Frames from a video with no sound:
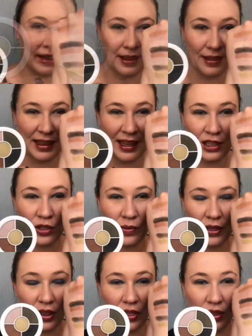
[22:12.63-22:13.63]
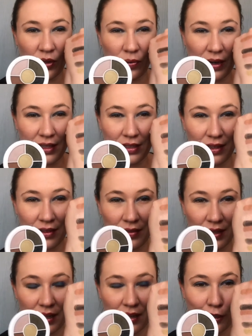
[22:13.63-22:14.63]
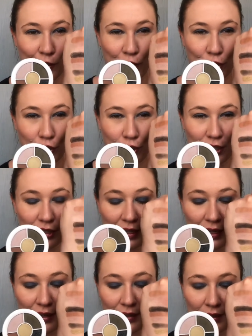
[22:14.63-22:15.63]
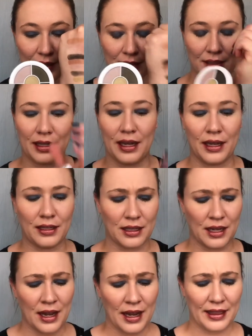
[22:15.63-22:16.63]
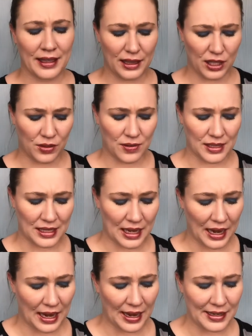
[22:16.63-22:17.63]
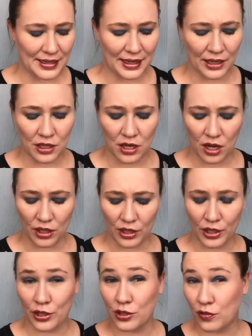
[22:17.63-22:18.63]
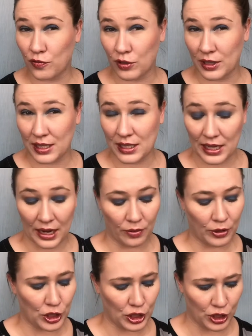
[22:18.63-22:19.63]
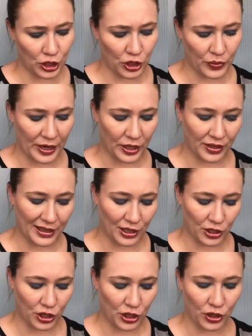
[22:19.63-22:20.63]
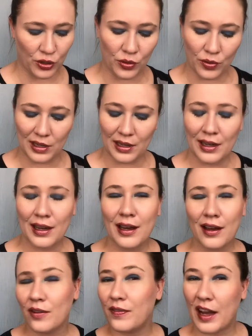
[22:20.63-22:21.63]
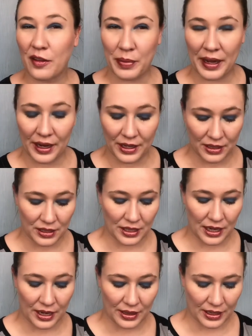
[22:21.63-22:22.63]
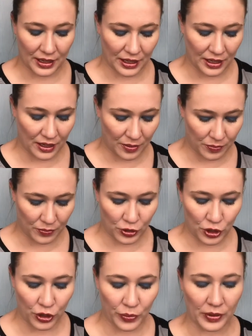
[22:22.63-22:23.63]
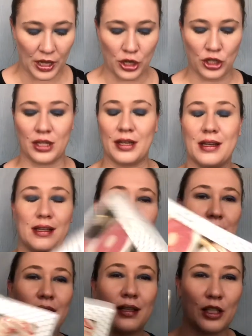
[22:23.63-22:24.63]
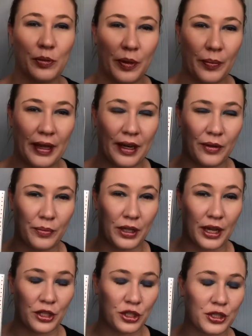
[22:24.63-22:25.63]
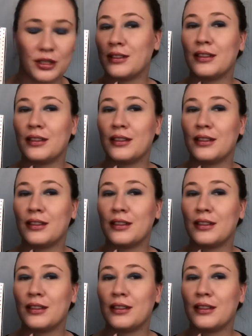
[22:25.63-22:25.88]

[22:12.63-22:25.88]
And that's what the rest of the colors look like in that set. I think this was $18 for the set, which isn't too bad. You get two five pans and then uh, two blushes, a split pan of blush,